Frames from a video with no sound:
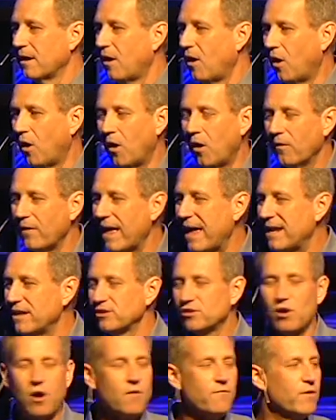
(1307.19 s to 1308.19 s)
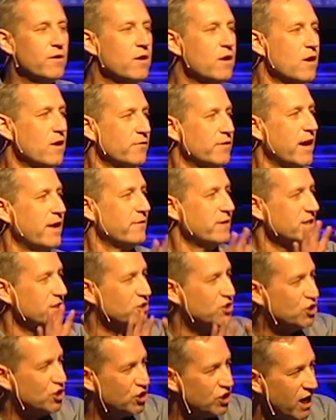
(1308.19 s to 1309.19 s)
All that is over. There is
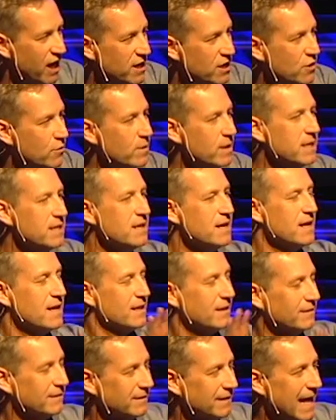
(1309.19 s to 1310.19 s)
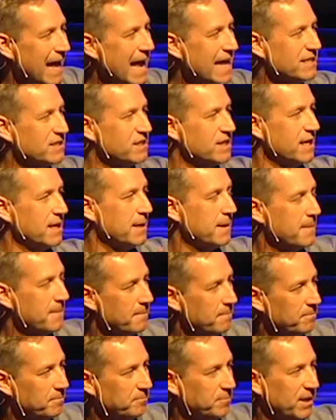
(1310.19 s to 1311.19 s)
genuine, lasting
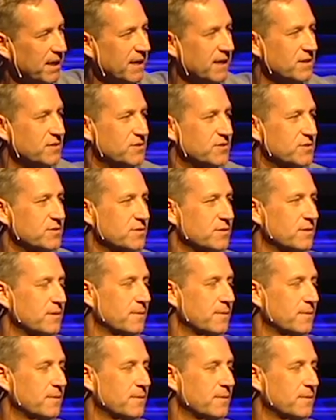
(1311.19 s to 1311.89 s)
peace.